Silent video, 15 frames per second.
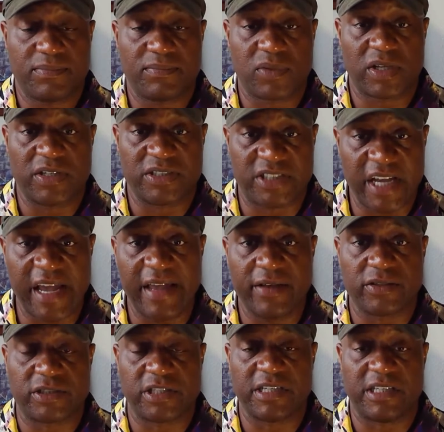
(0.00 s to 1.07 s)
continue
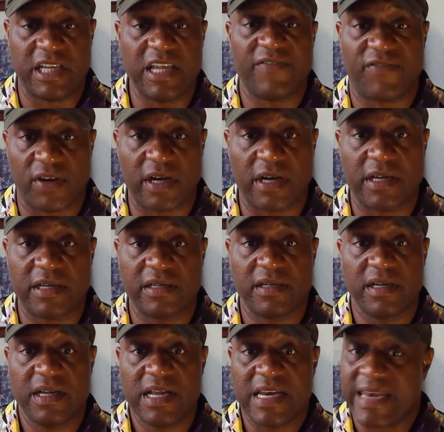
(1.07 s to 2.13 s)
to defund,
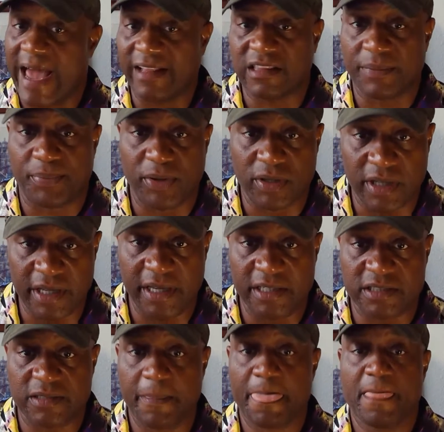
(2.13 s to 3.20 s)
not the
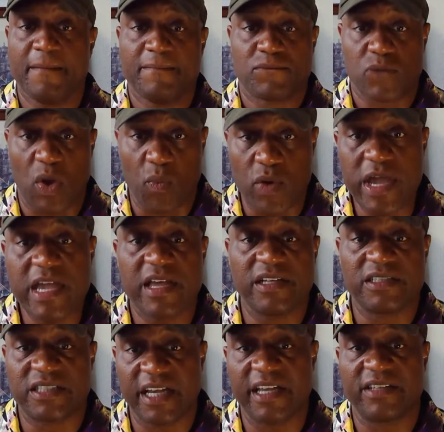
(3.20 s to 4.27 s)
police, and we
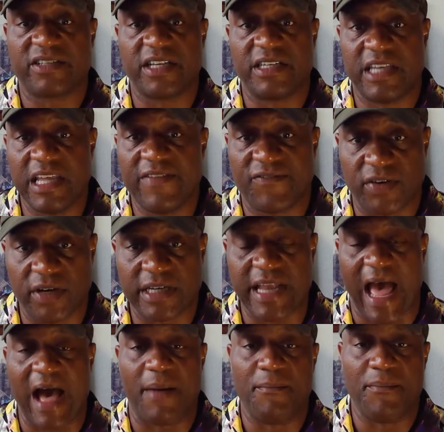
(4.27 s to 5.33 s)
continue to defund
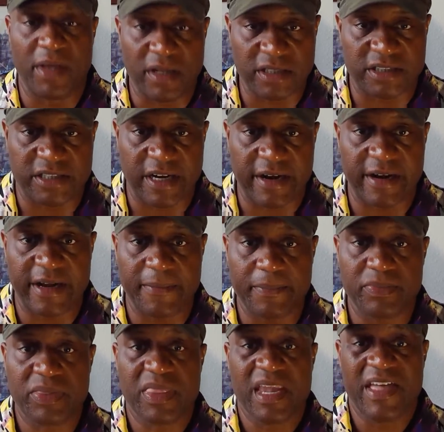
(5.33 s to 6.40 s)
our military,
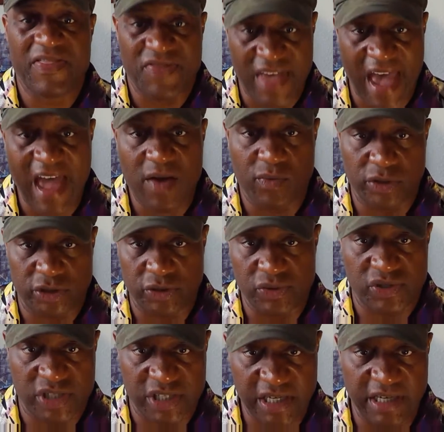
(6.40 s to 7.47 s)
that what you've
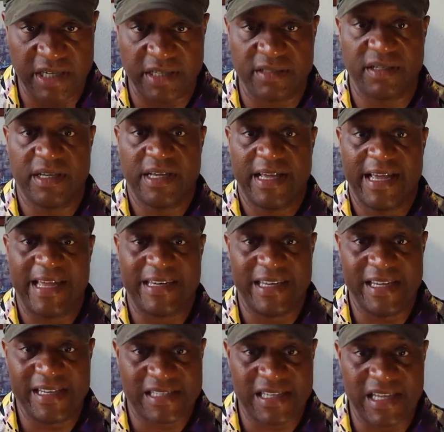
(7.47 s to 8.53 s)
seen in
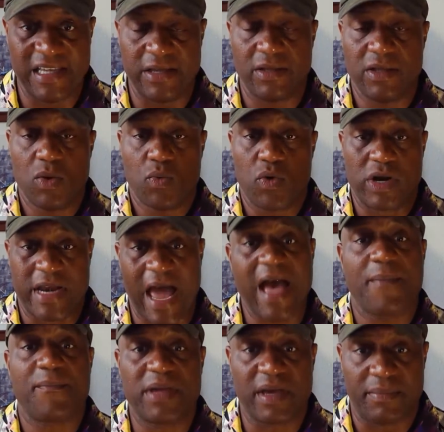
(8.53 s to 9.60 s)
DC will
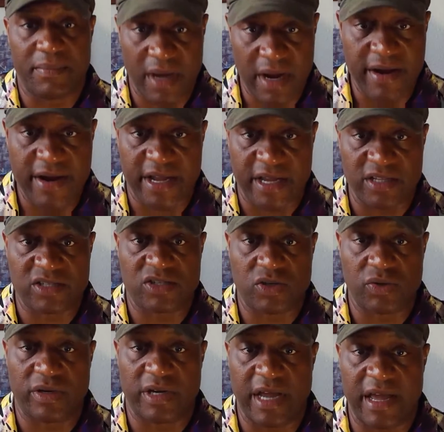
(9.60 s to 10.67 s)
not be Americans
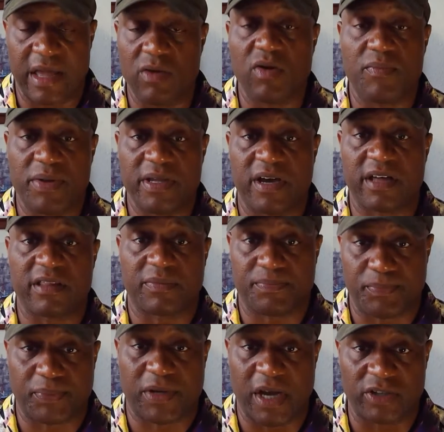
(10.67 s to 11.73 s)
doing that. It will be other
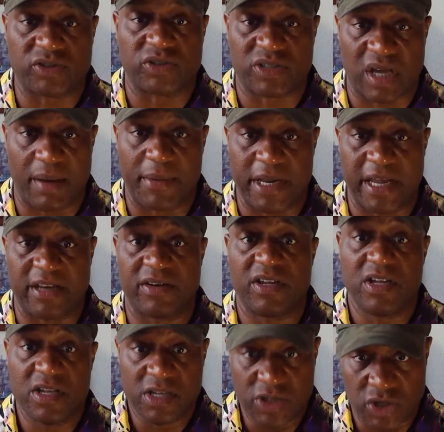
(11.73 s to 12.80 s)
countries coming in
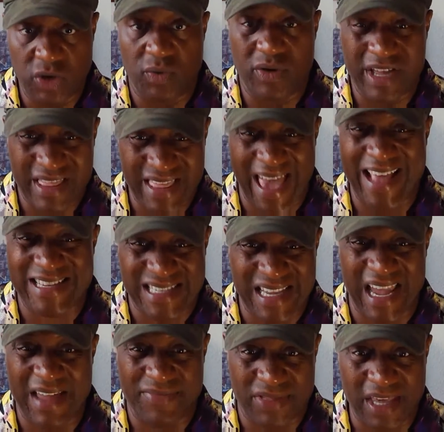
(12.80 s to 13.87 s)
doing that
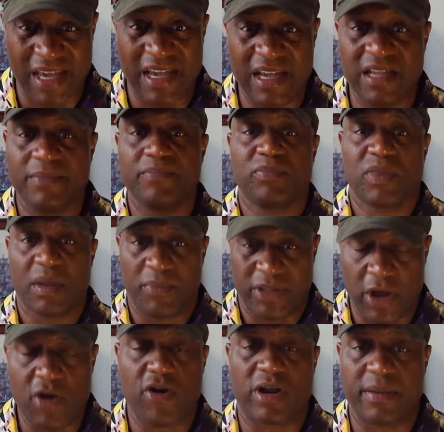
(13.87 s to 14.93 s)
same thing, but
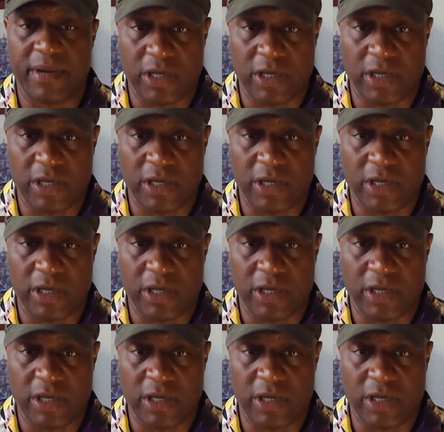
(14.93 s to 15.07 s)
they're going to be